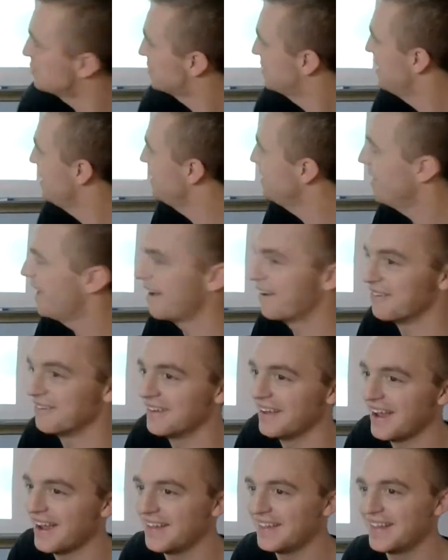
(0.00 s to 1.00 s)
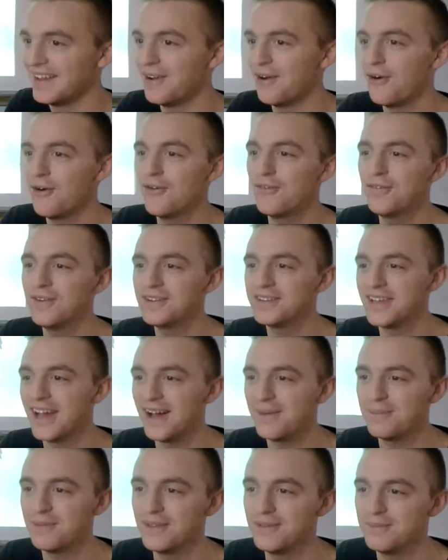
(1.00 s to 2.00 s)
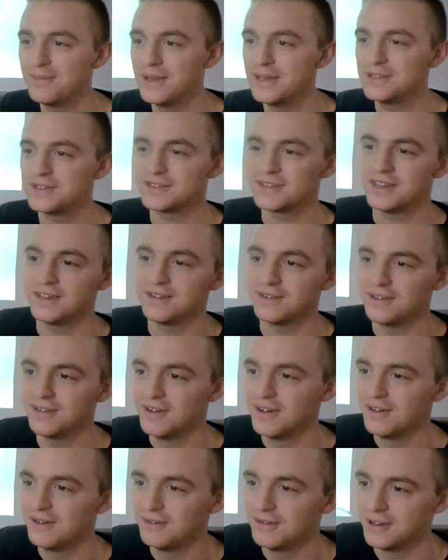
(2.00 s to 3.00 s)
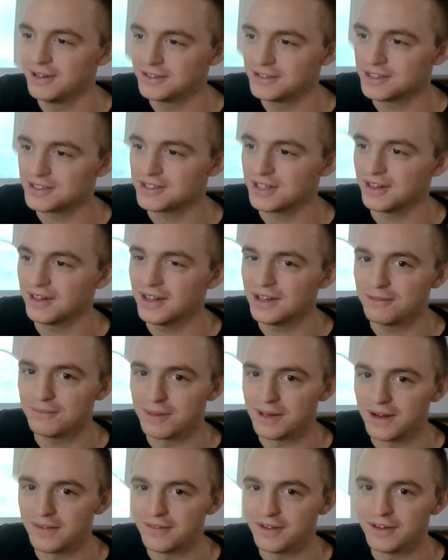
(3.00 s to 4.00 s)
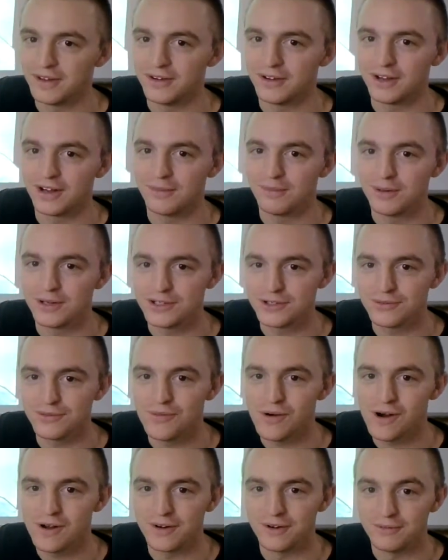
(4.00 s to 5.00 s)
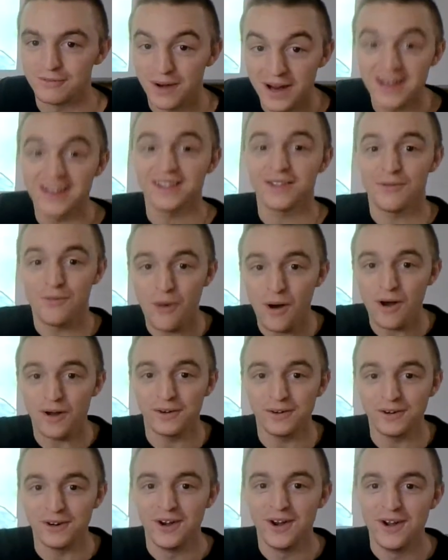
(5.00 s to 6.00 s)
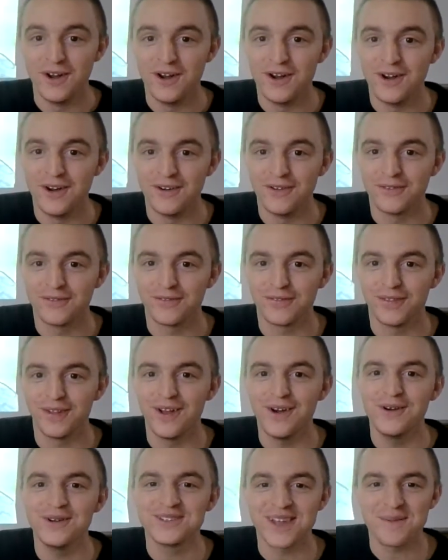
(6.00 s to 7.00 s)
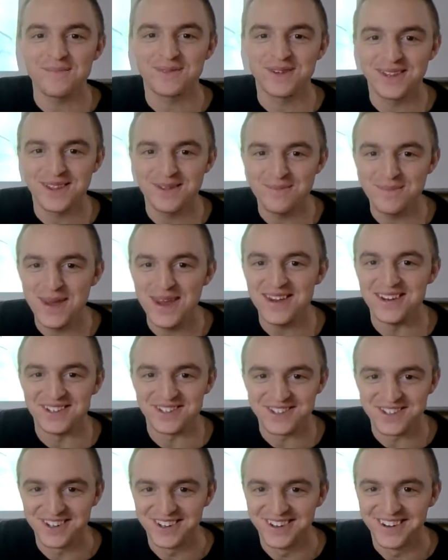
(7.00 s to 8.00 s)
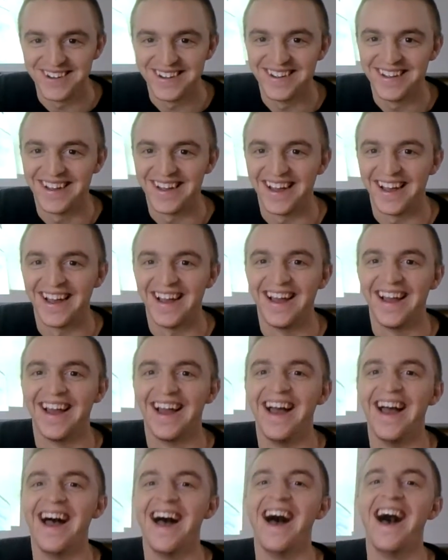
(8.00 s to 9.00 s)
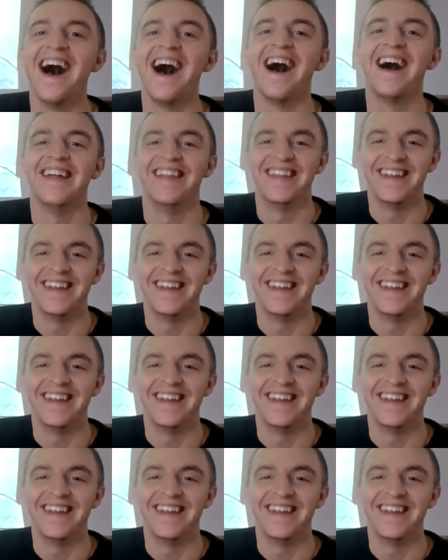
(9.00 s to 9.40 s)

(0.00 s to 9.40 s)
scene down, and then over top of the beach scene, well, just a little bit of it, you're gonna put your water, right? The water Ooh, look at that. flows up to the like beach. The...